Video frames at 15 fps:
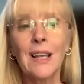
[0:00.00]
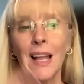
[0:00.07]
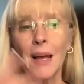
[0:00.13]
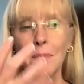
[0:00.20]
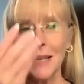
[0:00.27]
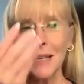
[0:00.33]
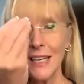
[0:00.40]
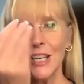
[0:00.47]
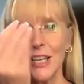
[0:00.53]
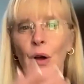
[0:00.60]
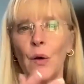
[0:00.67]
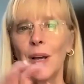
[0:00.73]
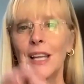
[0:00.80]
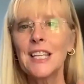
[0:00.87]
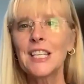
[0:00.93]
let me
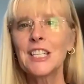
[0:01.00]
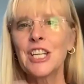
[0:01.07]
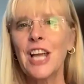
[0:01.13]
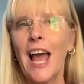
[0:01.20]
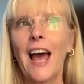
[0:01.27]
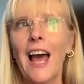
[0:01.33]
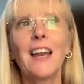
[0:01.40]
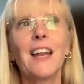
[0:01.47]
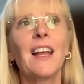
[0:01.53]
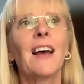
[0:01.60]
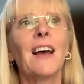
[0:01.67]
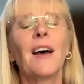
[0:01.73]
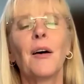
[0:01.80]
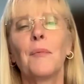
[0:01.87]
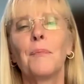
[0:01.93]
know in the chat
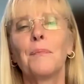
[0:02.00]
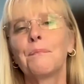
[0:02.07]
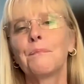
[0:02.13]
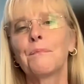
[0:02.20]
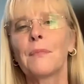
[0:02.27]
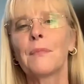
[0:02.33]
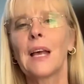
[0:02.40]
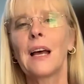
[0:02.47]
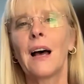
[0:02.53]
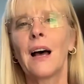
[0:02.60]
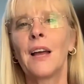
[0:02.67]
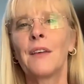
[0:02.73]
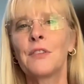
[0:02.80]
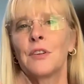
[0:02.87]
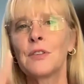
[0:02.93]

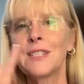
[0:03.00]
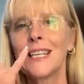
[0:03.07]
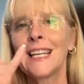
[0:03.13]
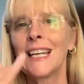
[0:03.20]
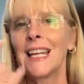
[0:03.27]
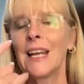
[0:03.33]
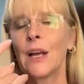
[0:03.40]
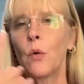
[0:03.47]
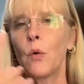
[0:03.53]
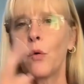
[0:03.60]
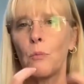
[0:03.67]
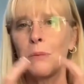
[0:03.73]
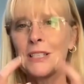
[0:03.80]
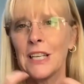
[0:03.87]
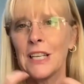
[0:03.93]
if there's any
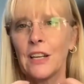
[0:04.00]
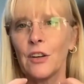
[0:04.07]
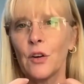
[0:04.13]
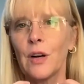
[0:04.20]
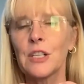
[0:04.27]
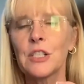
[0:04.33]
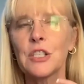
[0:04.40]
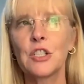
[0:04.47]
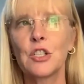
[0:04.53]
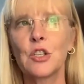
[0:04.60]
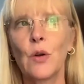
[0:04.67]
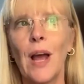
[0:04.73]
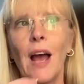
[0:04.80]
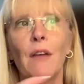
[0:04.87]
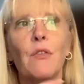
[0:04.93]
particular questions you
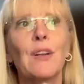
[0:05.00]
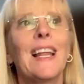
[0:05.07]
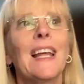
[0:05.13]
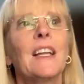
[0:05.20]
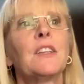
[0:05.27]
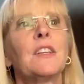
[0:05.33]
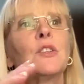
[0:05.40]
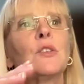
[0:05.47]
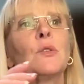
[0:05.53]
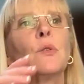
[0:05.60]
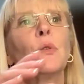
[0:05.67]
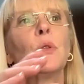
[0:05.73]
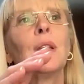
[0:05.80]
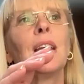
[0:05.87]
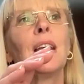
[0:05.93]
have related
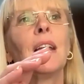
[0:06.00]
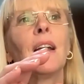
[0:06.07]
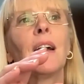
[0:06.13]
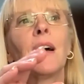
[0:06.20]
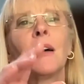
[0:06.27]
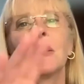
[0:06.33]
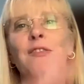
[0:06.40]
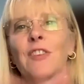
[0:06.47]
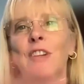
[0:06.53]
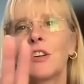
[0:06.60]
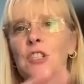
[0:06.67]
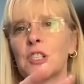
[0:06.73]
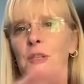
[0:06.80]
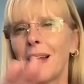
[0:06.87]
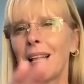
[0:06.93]
to the finger
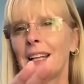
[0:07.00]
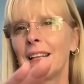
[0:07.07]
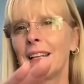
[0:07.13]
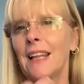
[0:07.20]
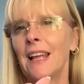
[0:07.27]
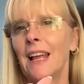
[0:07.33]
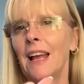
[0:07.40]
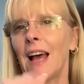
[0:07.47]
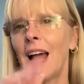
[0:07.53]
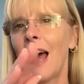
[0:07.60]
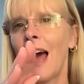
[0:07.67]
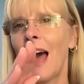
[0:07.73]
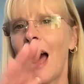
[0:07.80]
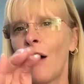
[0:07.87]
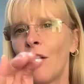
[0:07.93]
spelling the
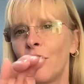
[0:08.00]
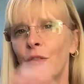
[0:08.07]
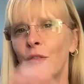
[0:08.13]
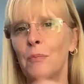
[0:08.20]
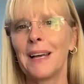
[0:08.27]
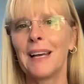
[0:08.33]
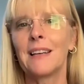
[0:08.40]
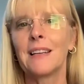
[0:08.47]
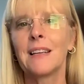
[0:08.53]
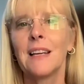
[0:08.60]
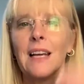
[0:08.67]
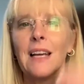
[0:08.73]
alphabet.